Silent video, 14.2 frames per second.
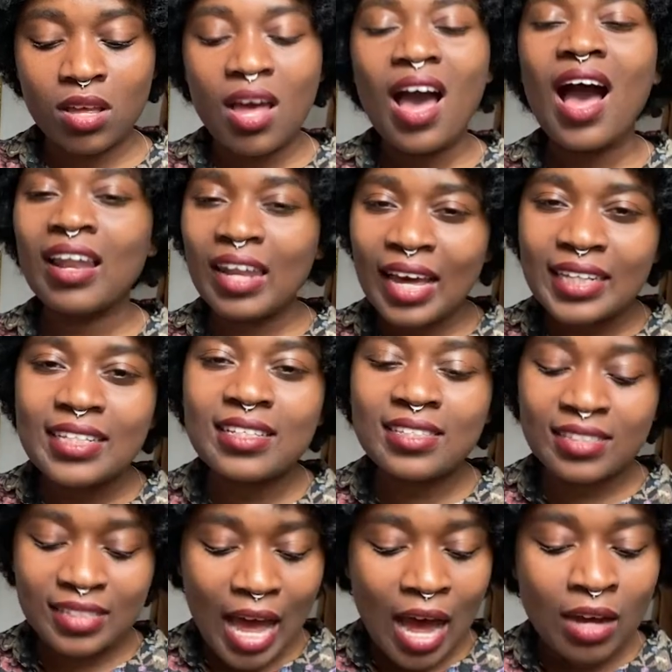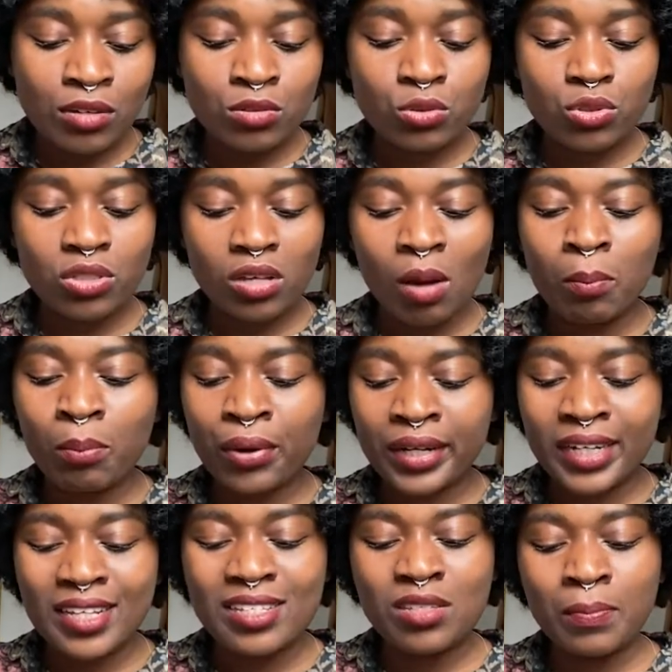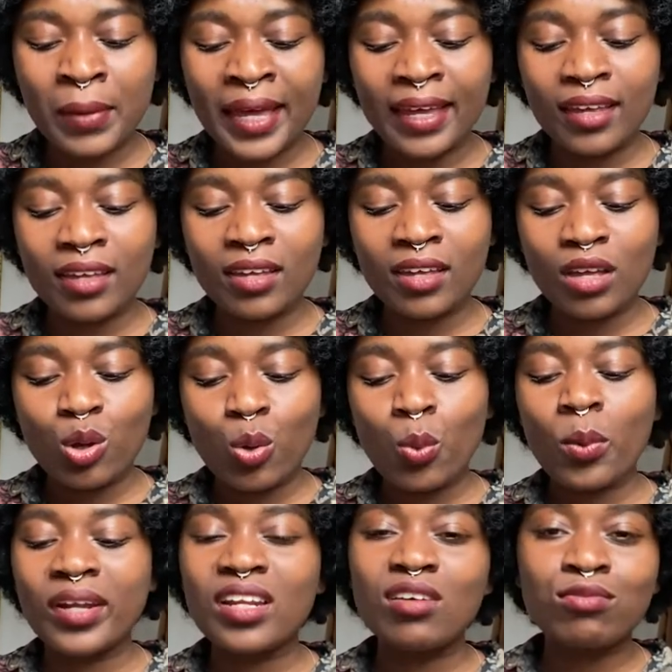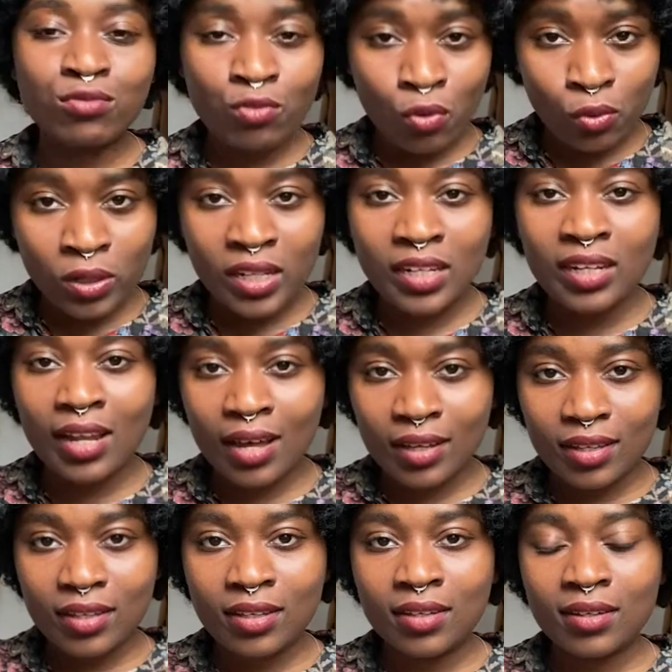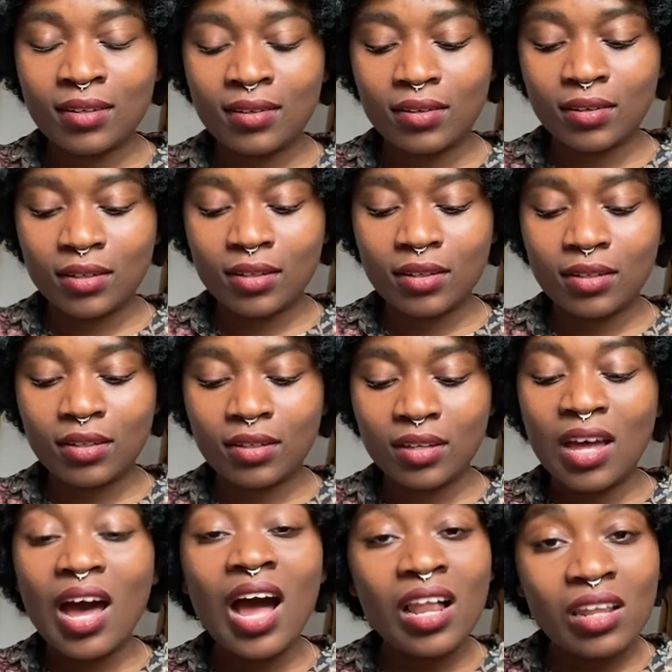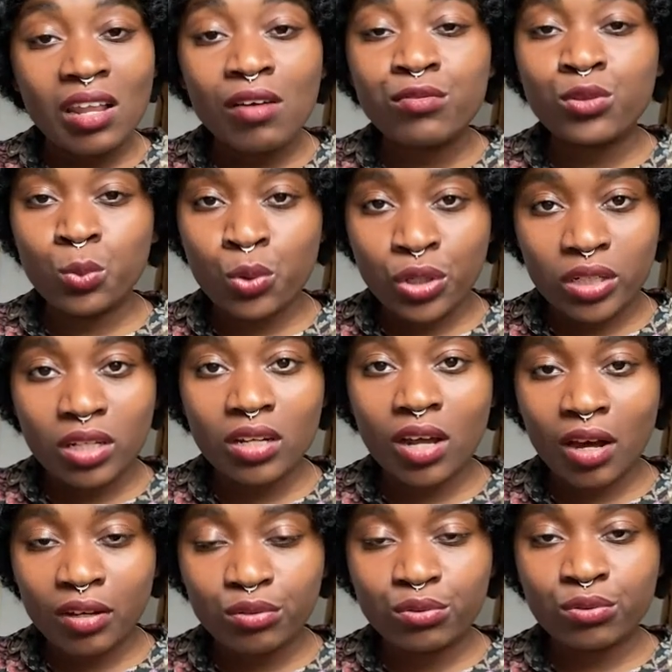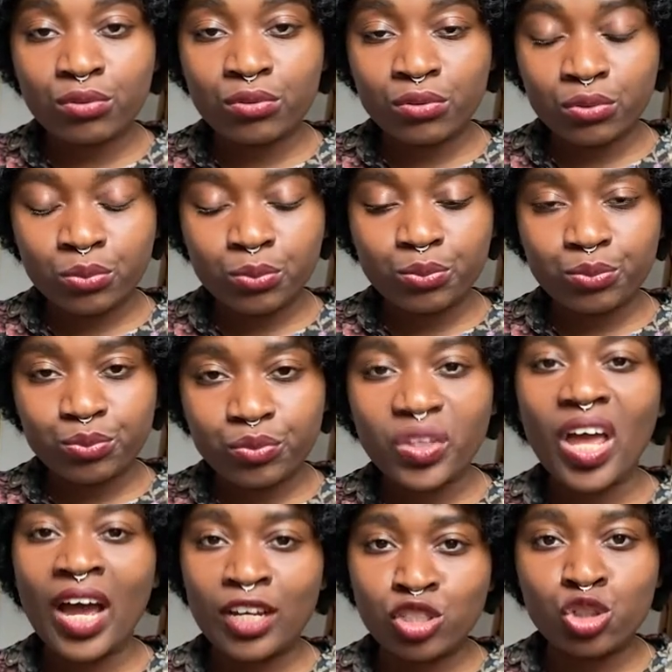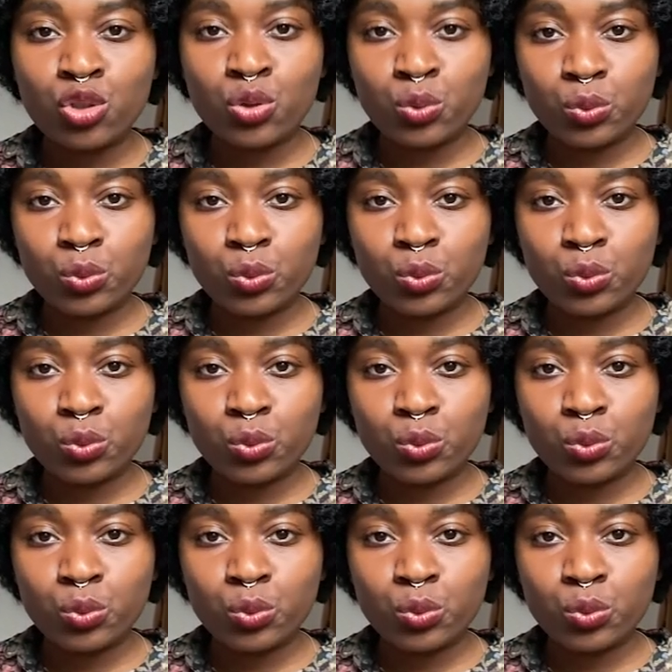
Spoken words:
I like the sounds our bodies make when they fall in like. I love the word love. I do.